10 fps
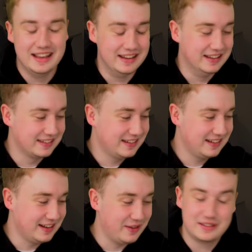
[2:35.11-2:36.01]
And
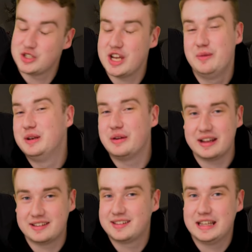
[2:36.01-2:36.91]
you know, it's a shame we don't
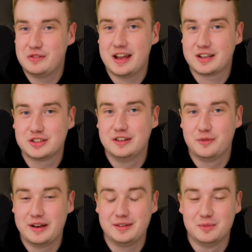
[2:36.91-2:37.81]
get to see the reaction
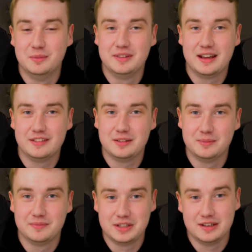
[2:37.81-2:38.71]
of what his mum tells
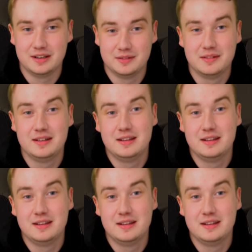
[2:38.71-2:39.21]
him. You know,